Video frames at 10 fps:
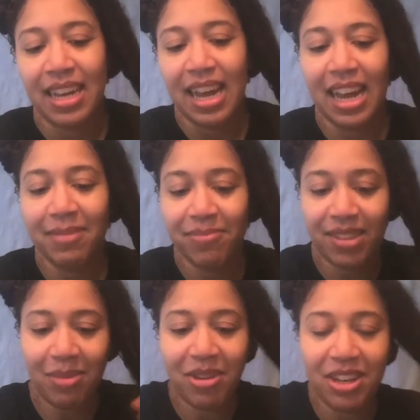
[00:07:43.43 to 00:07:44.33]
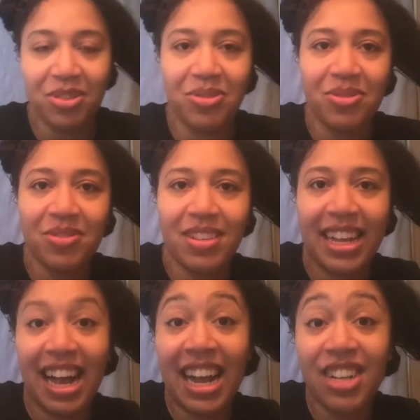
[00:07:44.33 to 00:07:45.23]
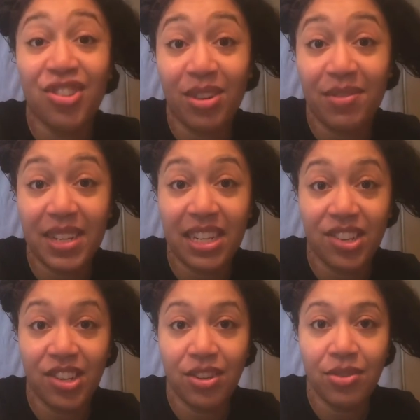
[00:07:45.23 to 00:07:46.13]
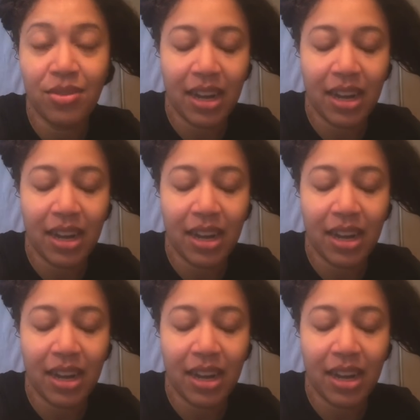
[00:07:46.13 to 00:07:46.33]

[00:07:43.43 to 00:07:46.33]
I'm someone who, I enjoy fitness too.